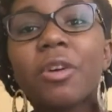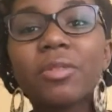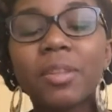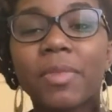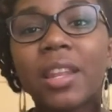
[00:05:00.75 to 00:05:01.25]

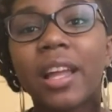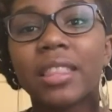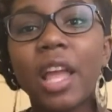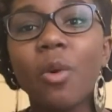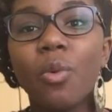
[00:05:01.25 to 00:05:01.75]
something
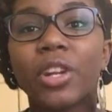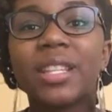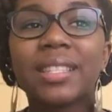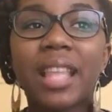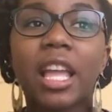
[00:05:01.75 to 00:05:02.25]
like that, where
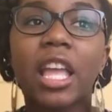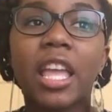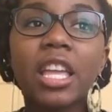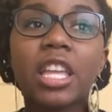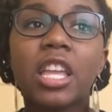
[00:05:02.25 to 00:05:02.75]
it's like
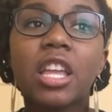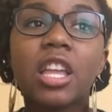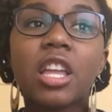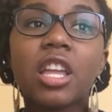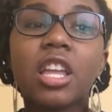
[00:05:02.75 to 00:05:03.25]
a
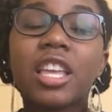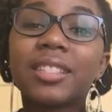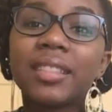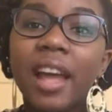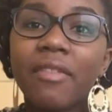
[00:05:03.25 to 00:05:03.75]

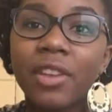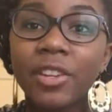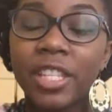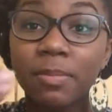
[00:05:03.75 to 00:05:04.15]
it's not very